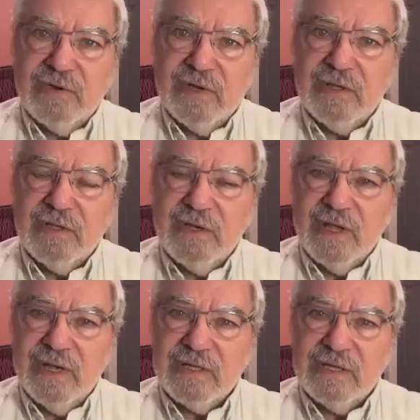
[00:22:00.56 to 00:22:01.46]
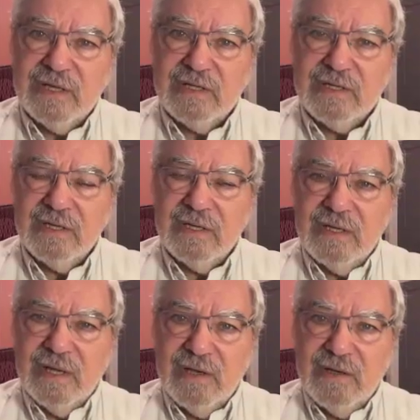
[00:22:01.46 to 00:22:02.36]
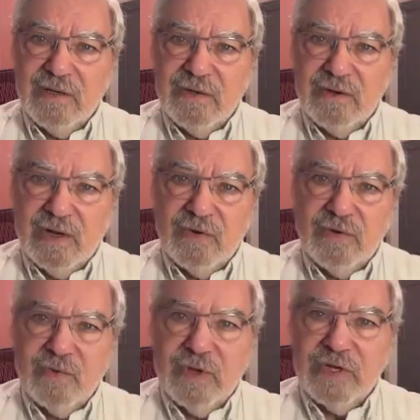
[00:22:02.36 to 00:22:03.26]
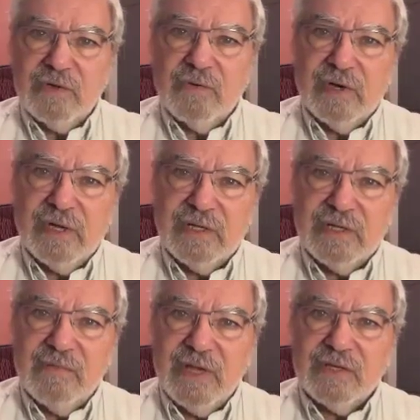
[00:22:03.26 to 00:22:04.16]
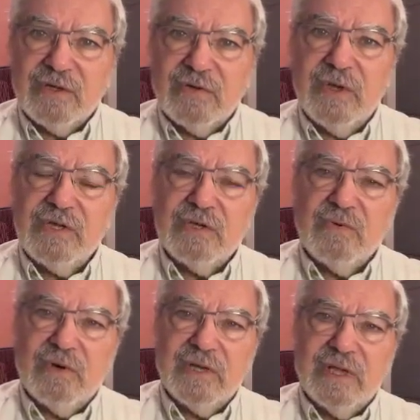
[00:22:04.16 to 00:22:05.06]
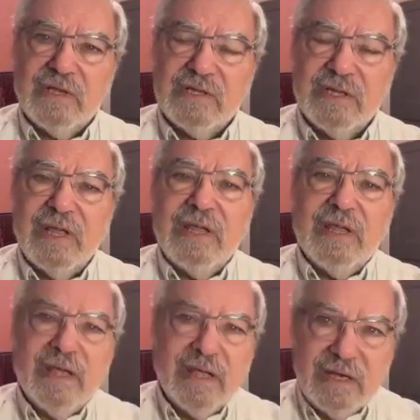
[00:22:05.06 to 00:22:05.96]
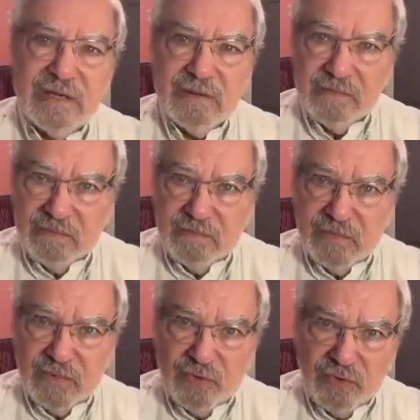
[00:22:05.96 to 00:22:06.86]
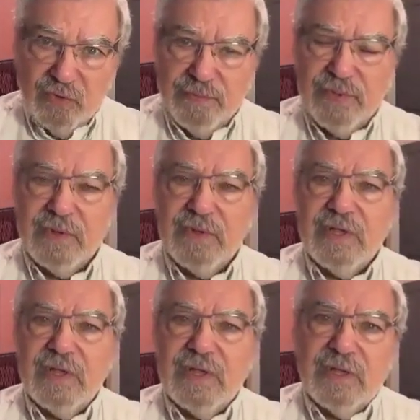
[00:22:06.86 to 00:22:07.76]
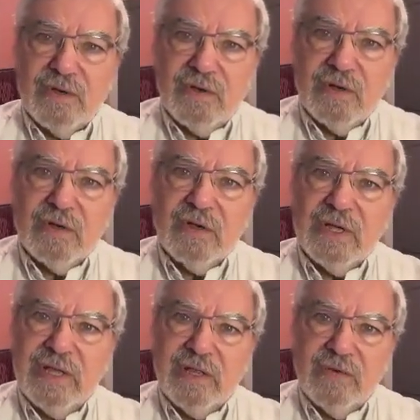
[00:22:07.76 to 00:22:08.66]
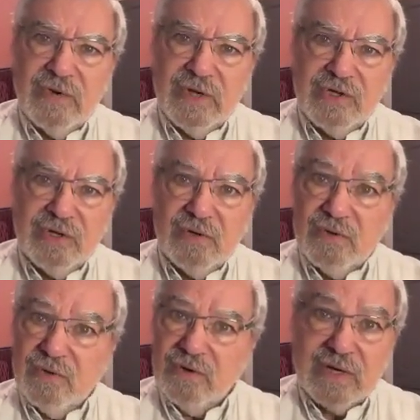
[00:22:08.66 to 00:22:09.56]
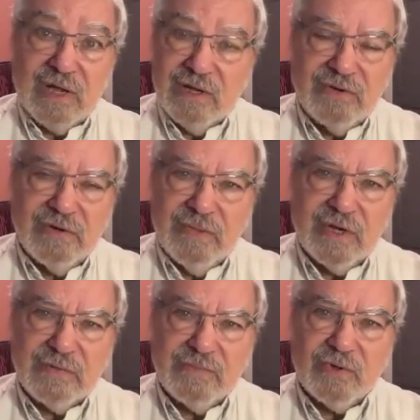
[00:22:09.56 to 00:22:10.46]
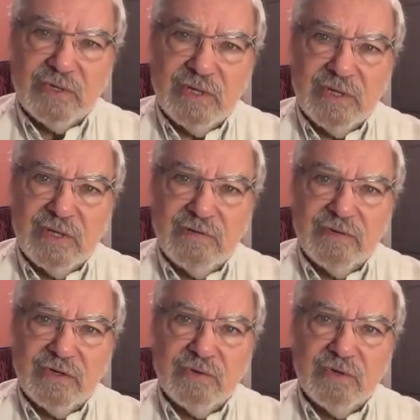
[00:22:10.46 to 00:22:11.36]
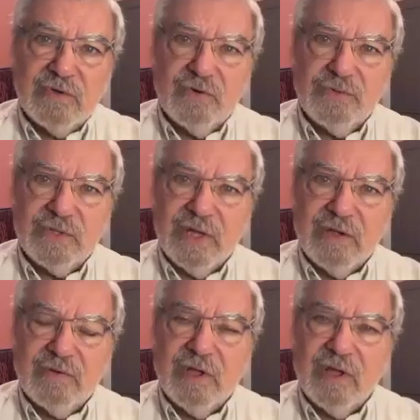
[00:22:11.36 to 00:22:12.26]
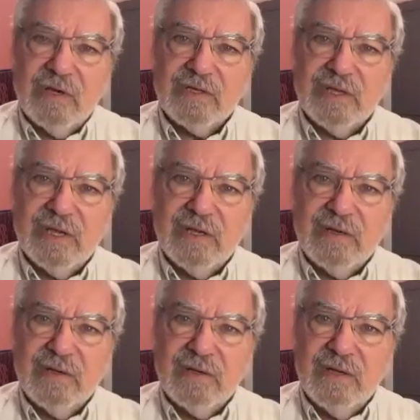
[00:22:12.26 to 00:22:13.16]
Israel and the United States. And you're not only waging war against Hamas, you're waging war against any group in the region or country, but it's mostly individual groups now, non-state